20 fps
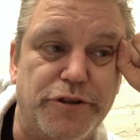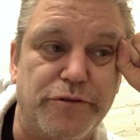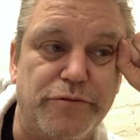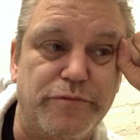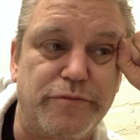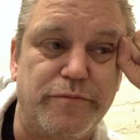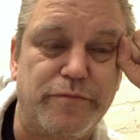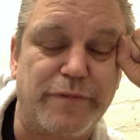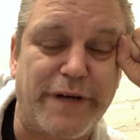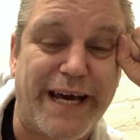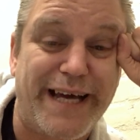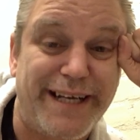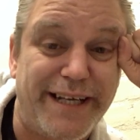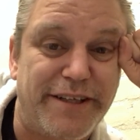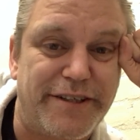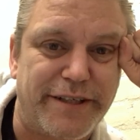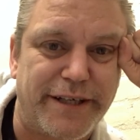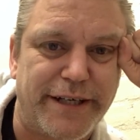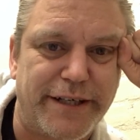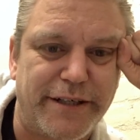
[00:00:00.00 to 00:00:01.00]
do
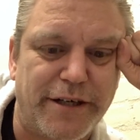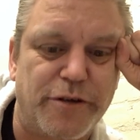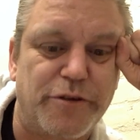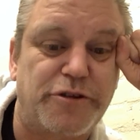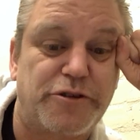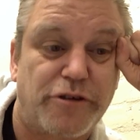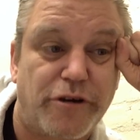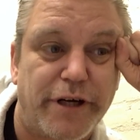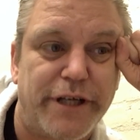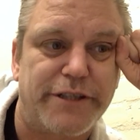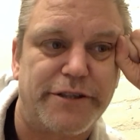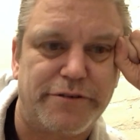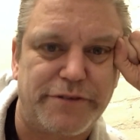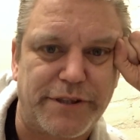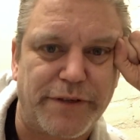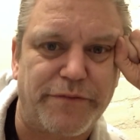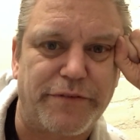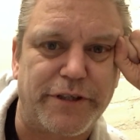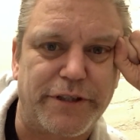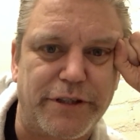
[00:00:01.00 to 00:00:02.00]
anything, I'll try and do
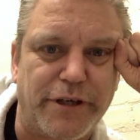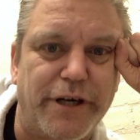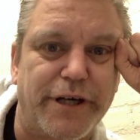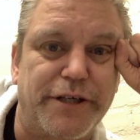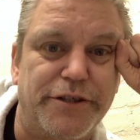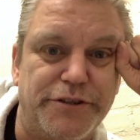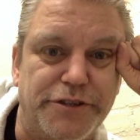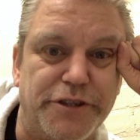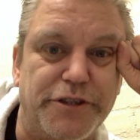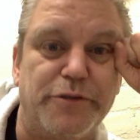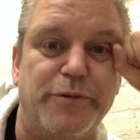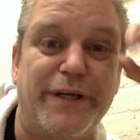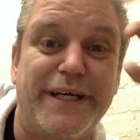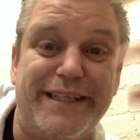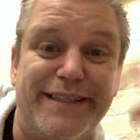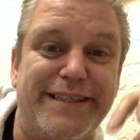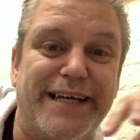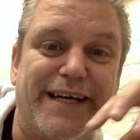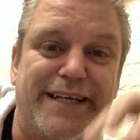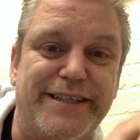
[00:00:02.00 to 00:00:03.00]
something that I can do
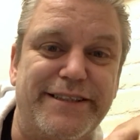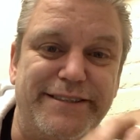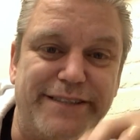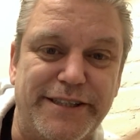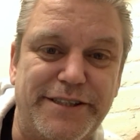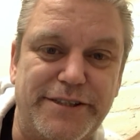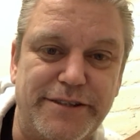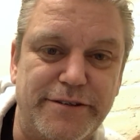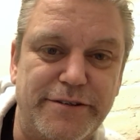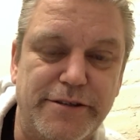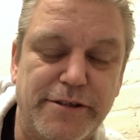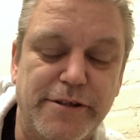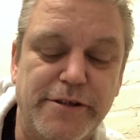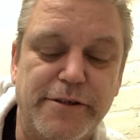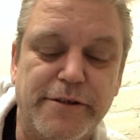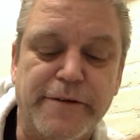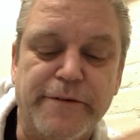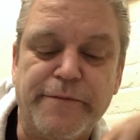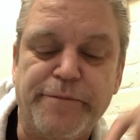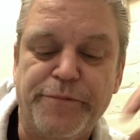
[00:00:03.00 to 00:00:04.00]
in that condition.
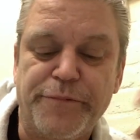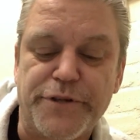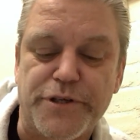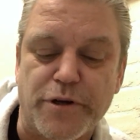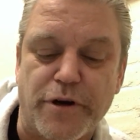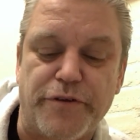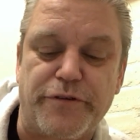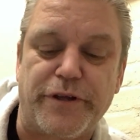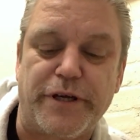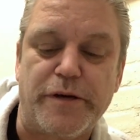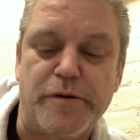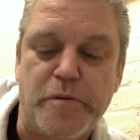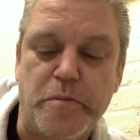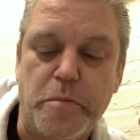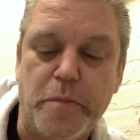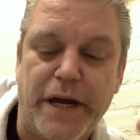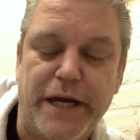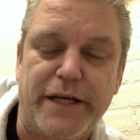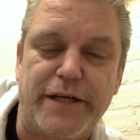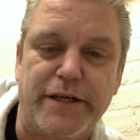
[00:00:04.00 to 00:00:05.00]
So I
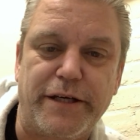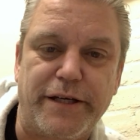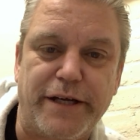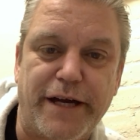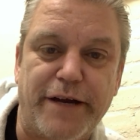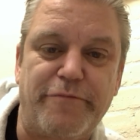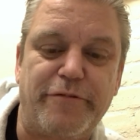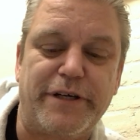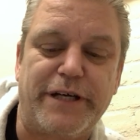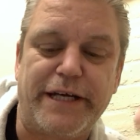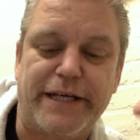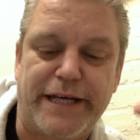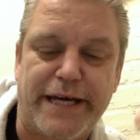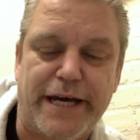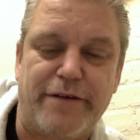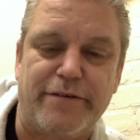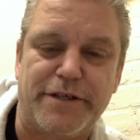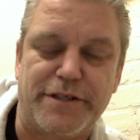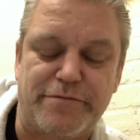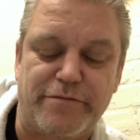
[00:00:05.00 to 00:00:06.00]
think making every day
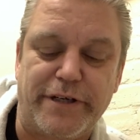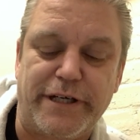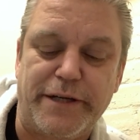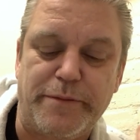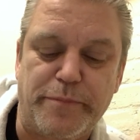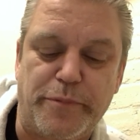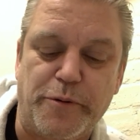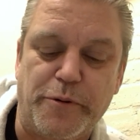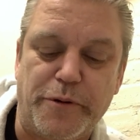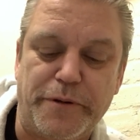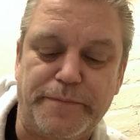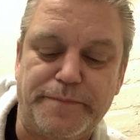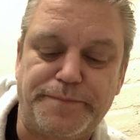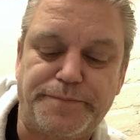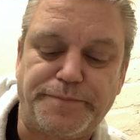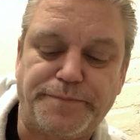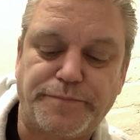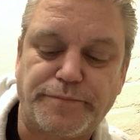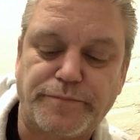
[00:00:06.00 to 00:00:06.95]
count is really important.